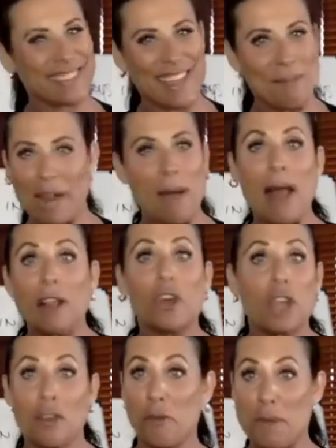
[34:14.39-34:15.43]
But I'm not
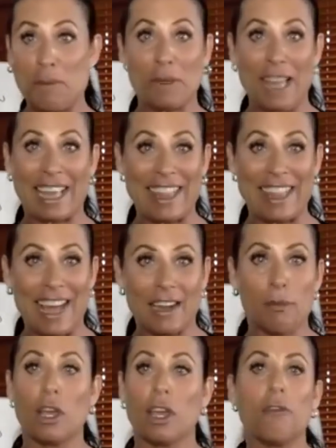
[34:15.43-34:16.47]
looking for people like that. I'm
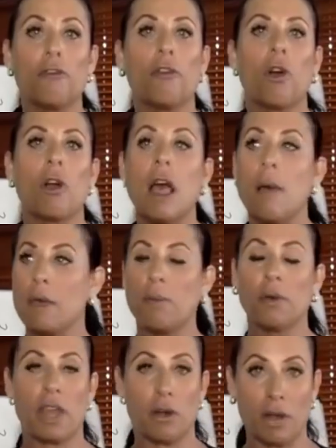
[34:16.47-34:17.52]
looking for people
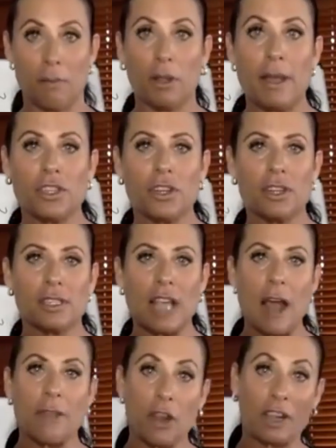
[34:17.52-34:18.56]
that are implementers
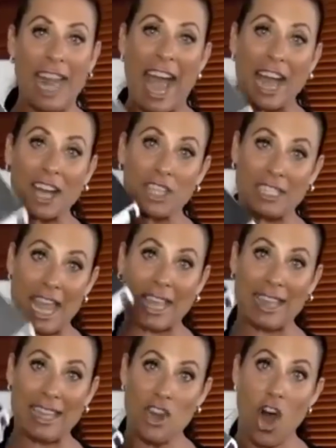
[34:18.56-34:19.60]
that are going to actually take
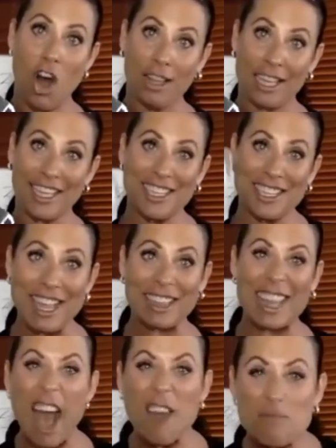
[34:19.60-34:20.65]
the knowledge that
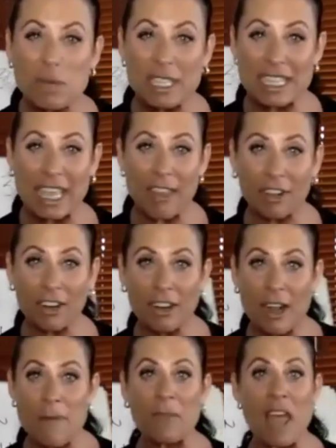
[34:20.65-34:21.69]
I've put together
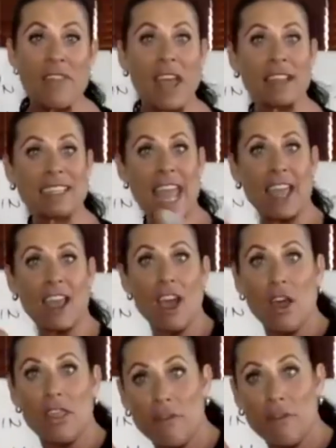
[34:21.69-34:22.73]
and then take
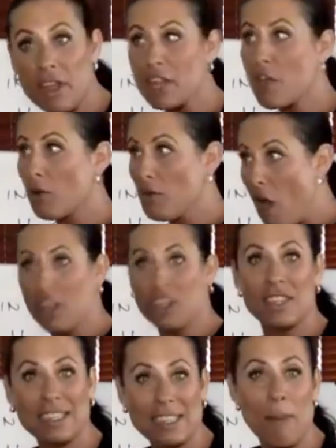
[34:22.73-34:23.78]
the video knowledge and
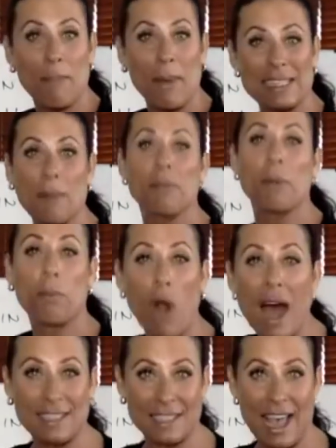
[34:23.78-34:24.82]
the step-by-step, the
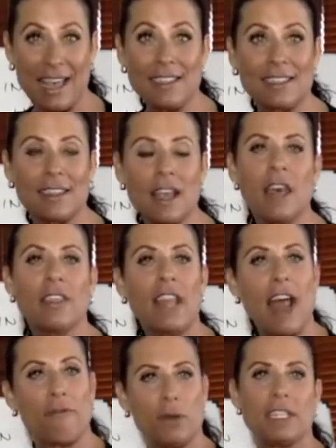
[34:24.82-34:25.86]
process that
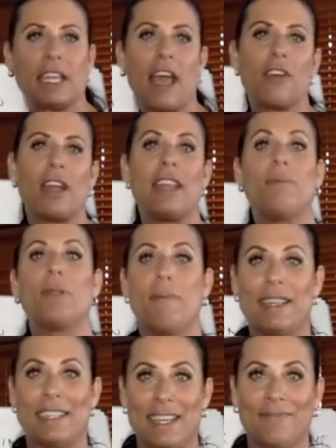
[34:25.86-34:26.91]
I've put together and
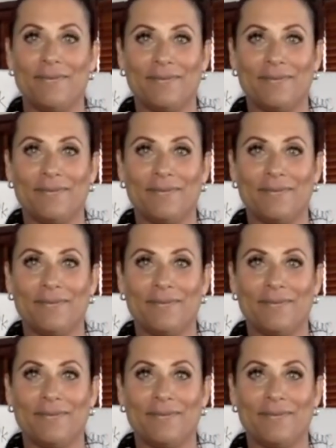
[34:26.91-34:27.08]
implement it,